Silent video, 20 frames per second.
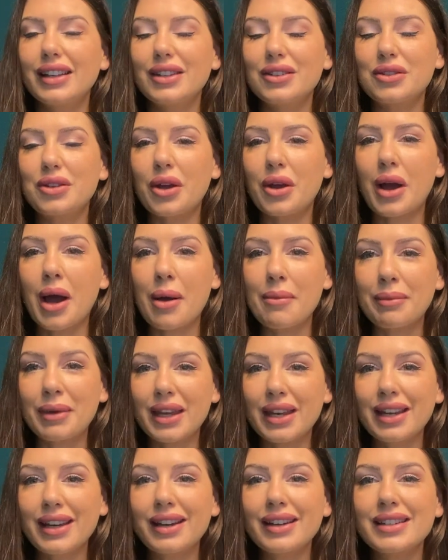So
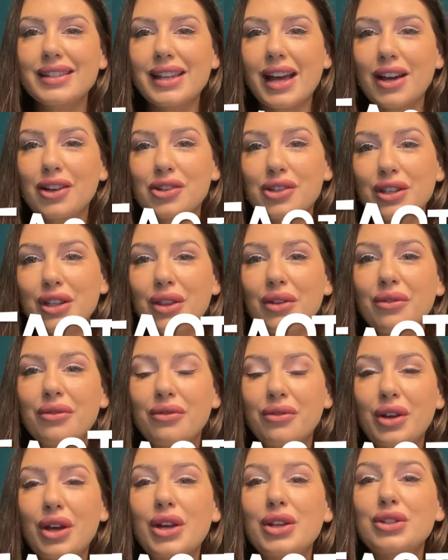Armenia is actually the
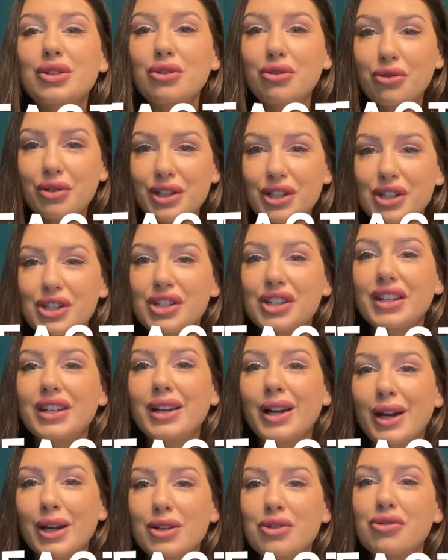first
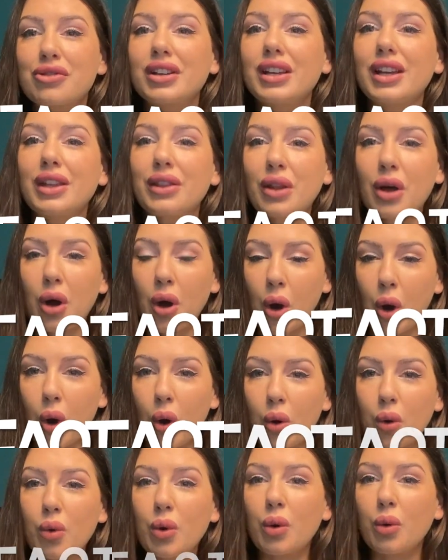Christian country in the
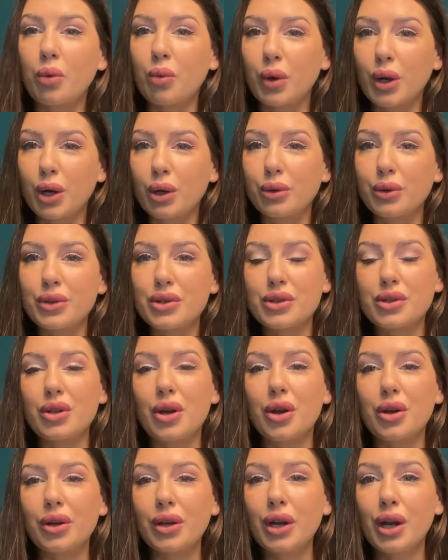whole world.
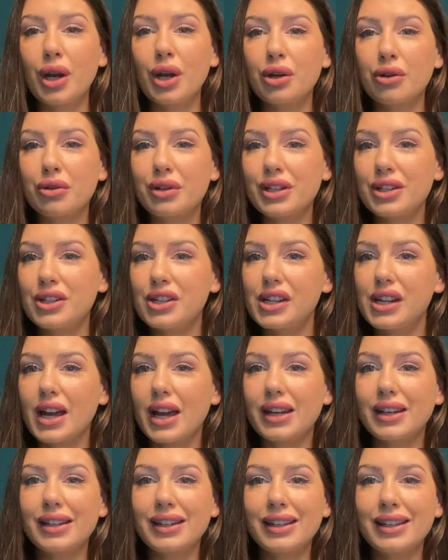So
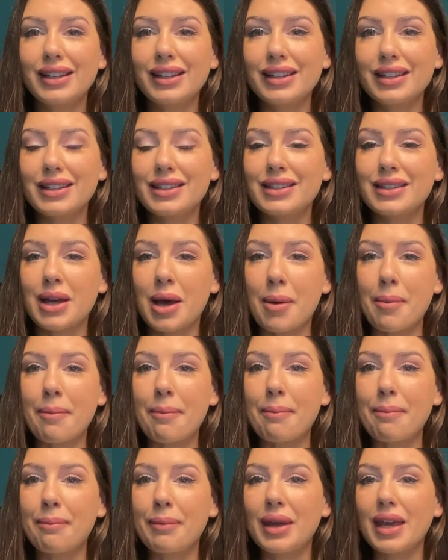Christianity is a
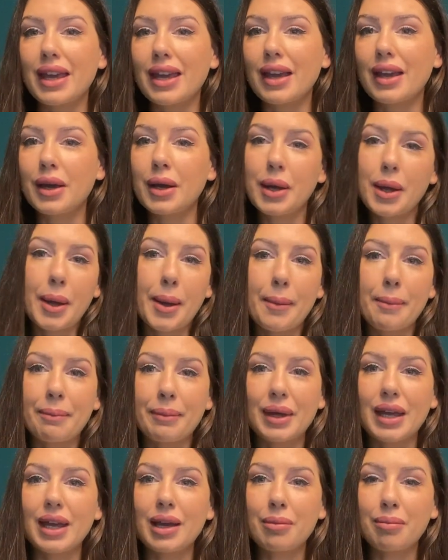big,
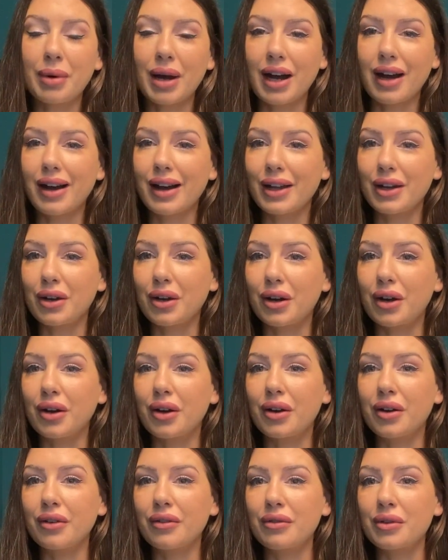big part
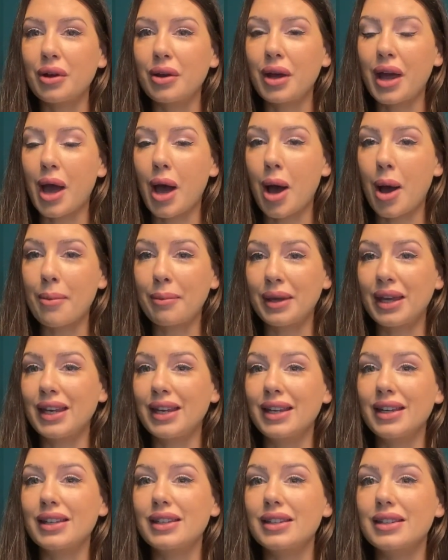of
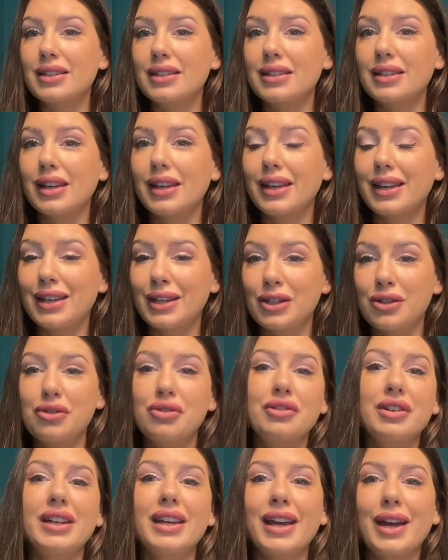Armenia's
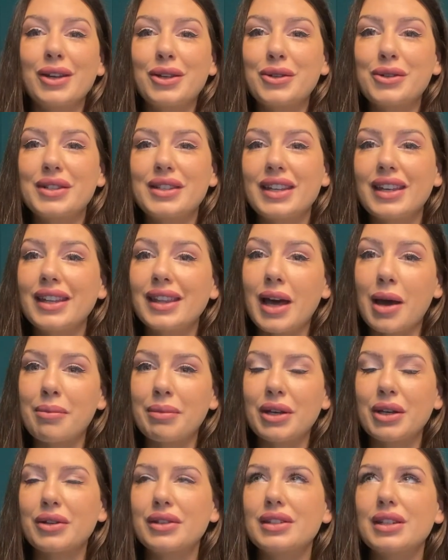history, and you see that
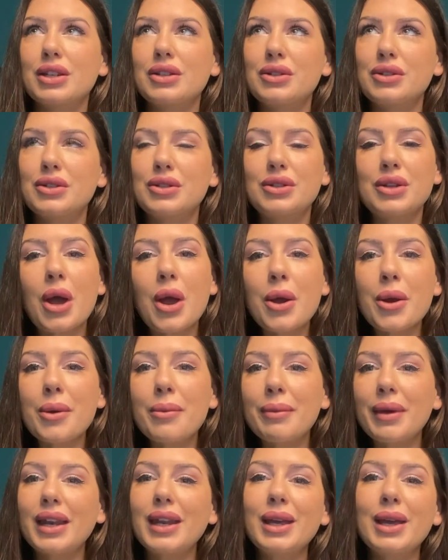because there's so
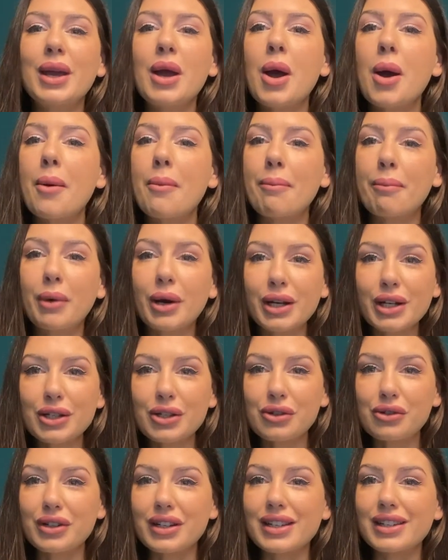many
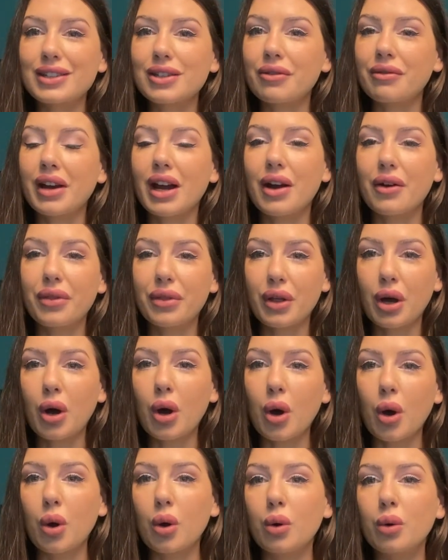monasteries around the
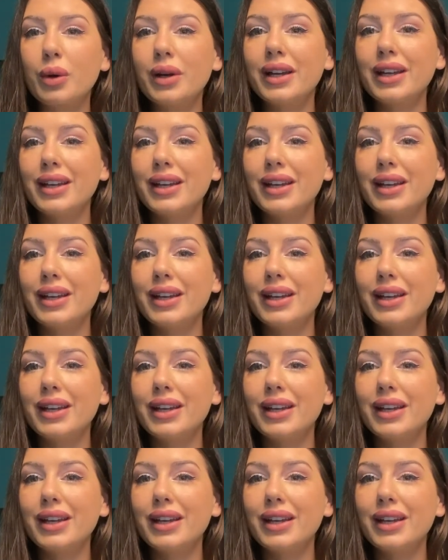whole